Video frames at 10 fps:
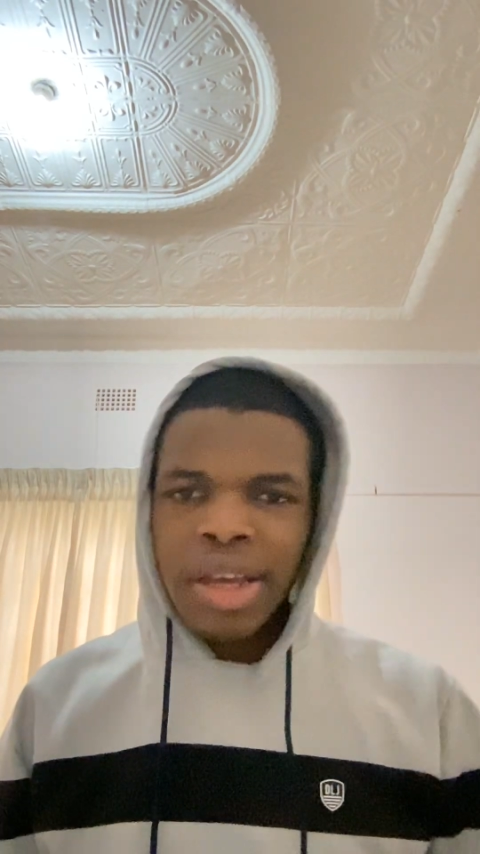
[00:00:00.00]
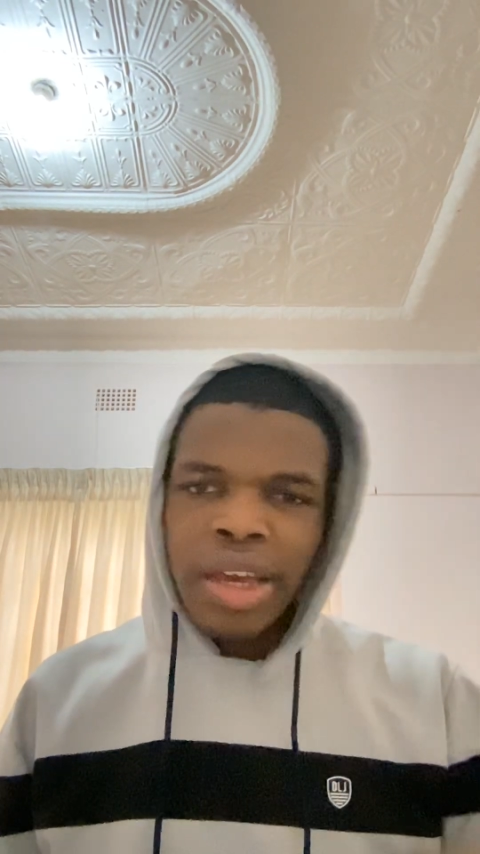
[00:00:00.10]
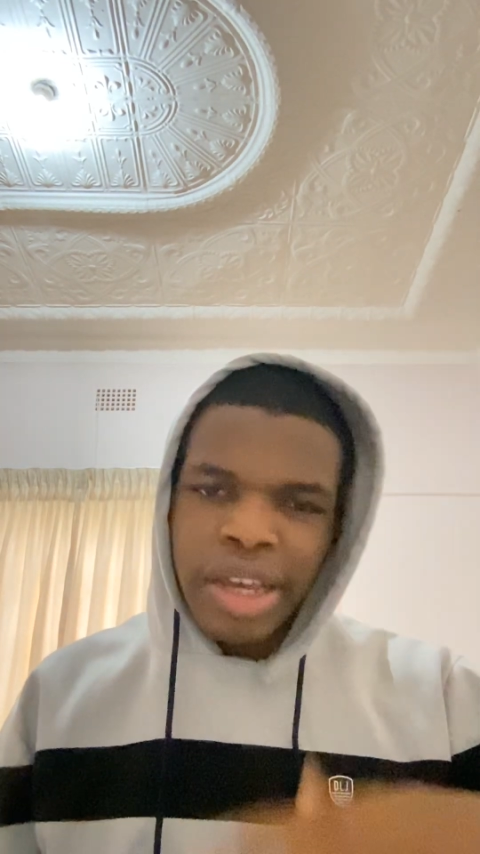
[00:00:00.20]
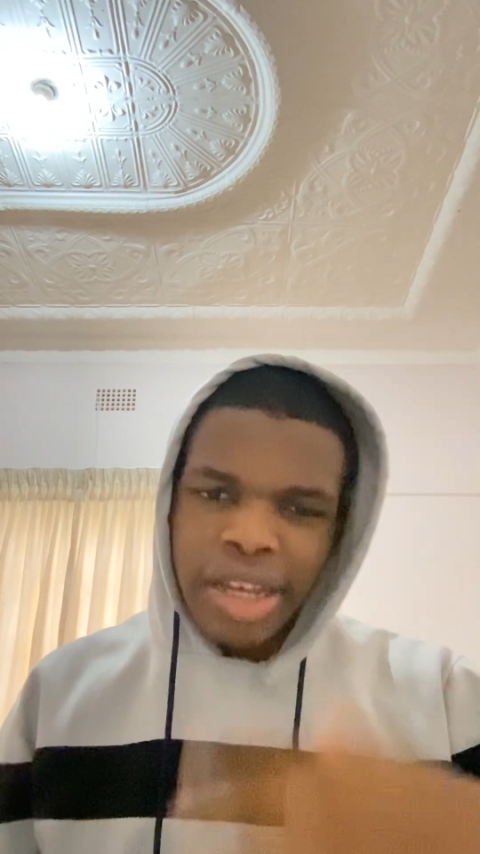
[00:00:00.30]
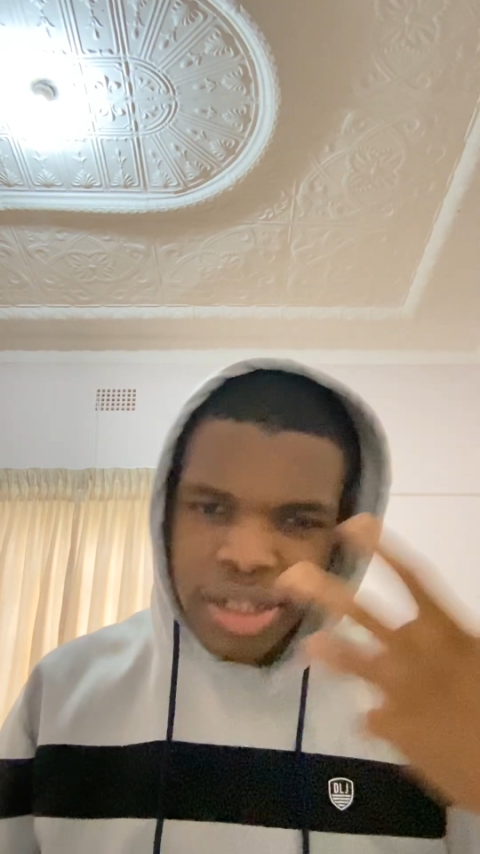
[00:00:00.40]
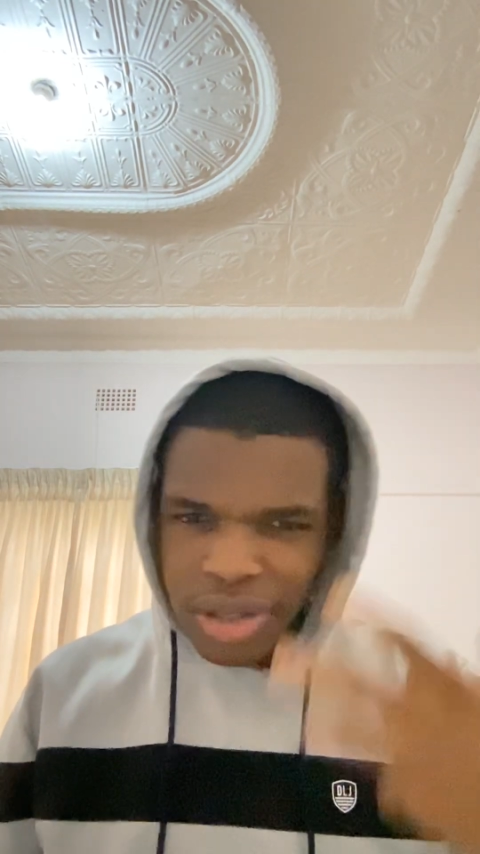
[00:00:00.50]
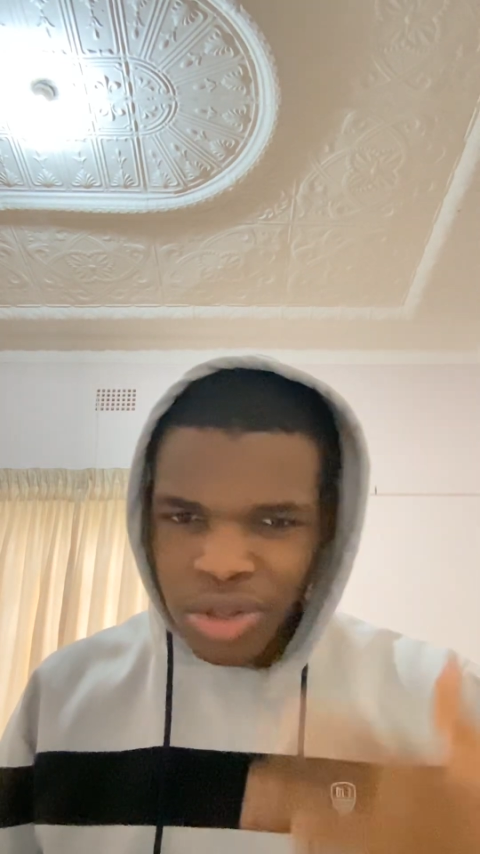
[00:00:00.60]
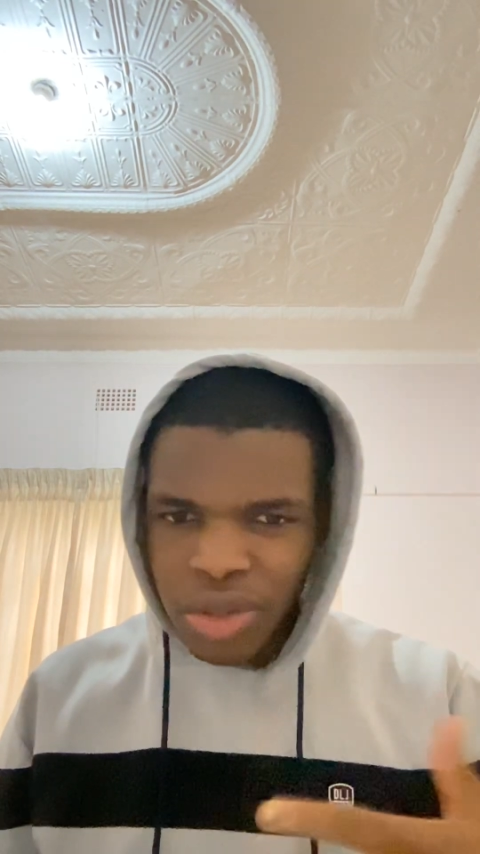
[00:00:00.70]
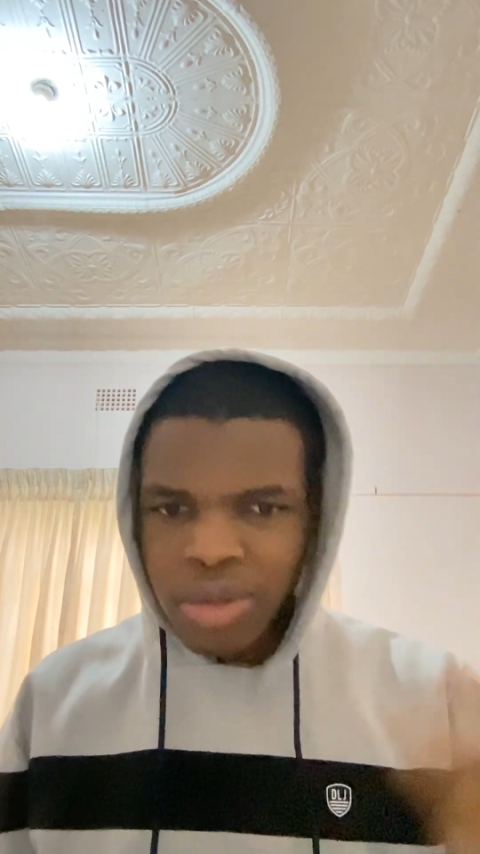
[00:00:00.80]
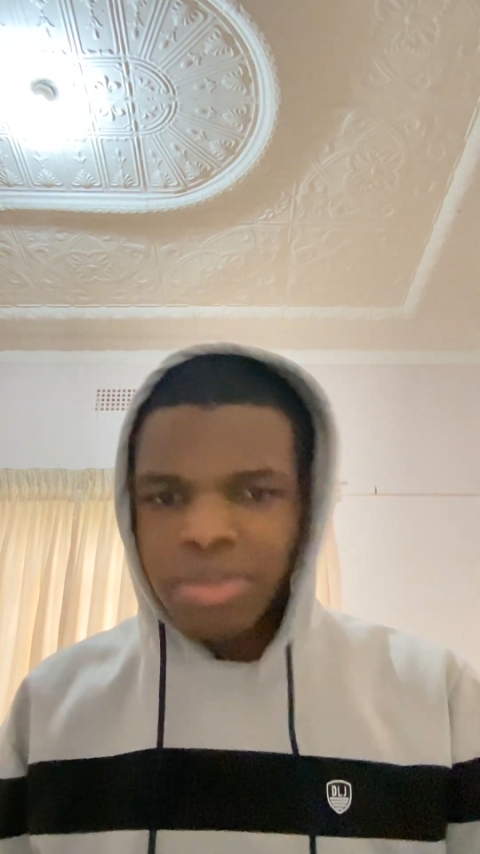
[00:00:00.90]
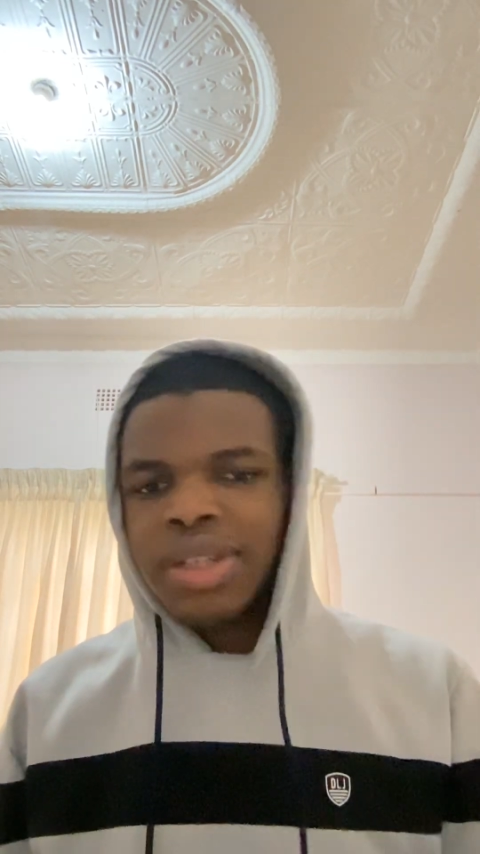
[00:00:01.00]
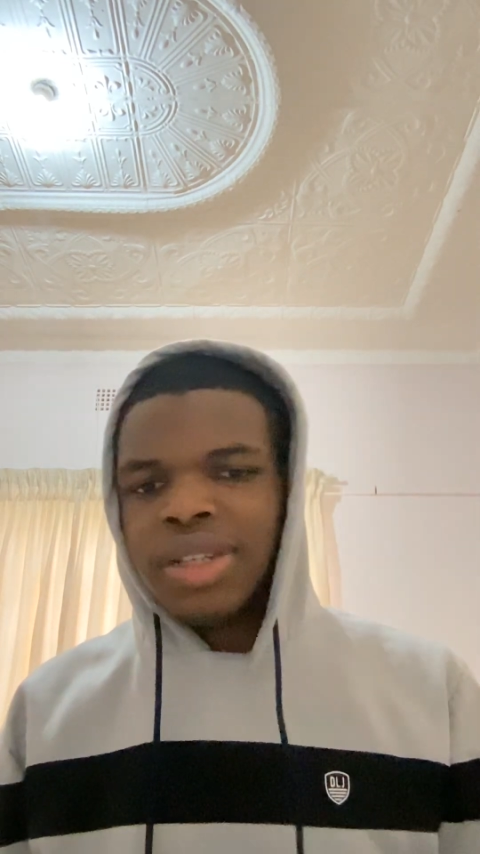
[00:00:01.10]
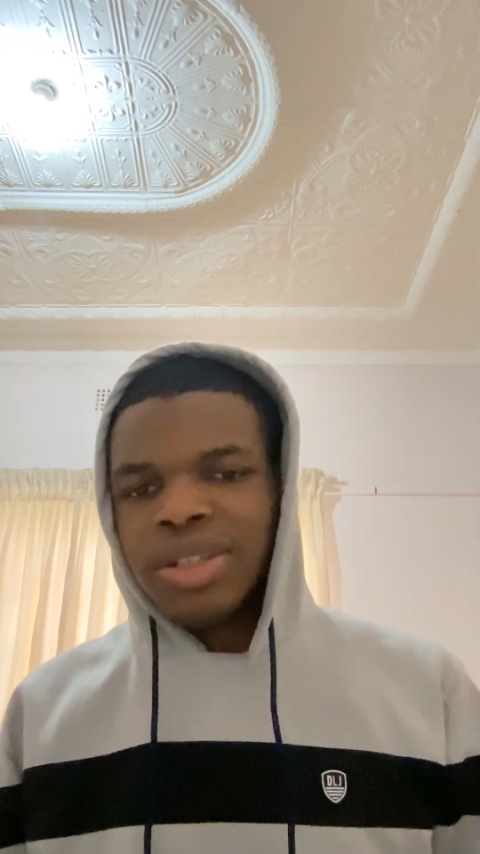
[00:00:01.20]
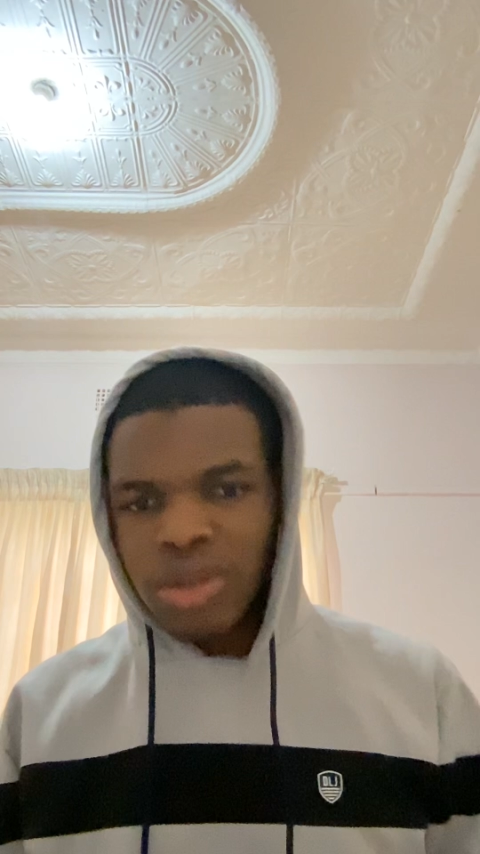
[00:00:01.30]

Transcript: You get the zombies,